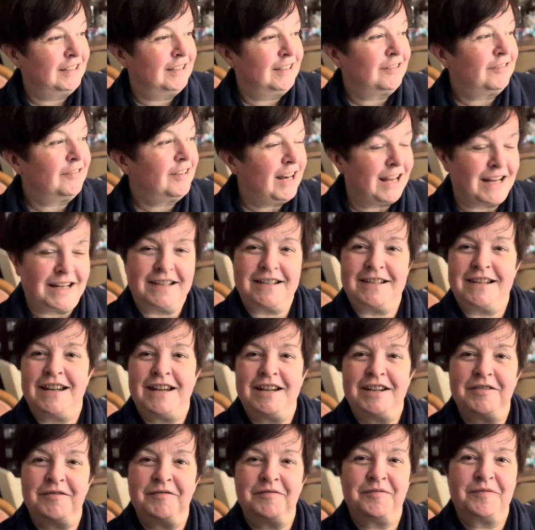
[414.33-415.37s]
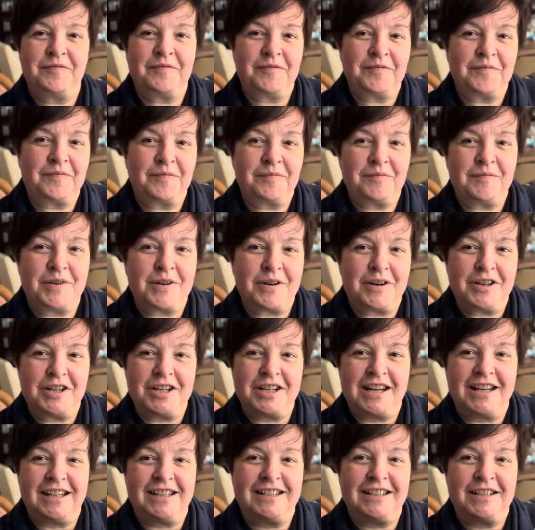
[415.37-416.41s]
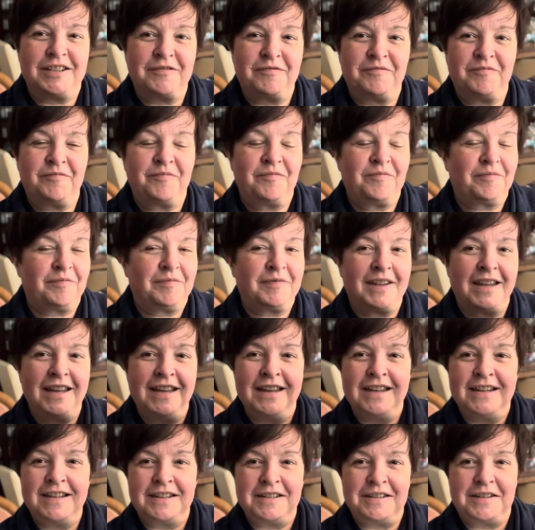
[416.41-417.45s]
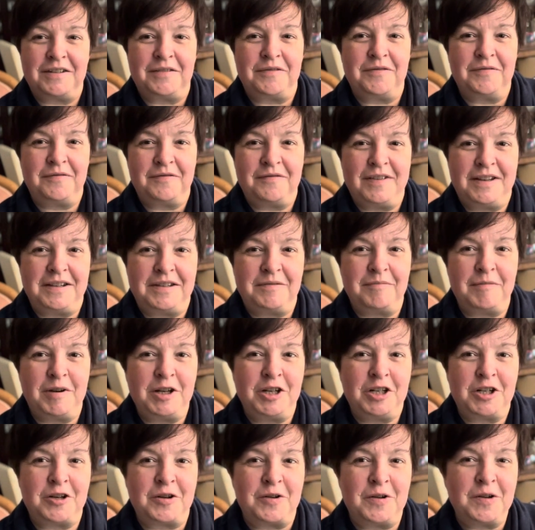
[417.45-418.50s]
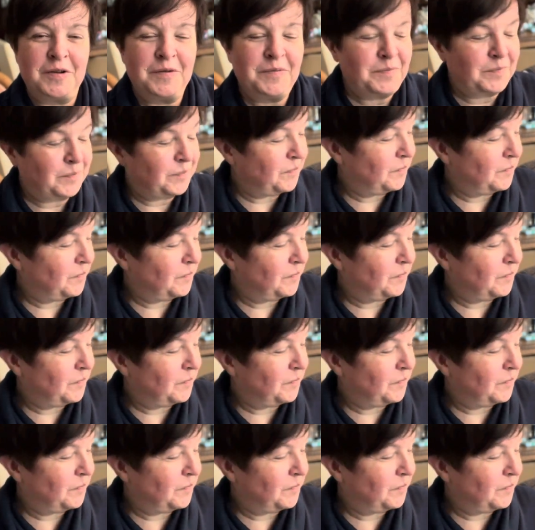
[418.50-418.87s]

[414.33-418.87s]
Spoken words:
relaxing project. So that's my shawl.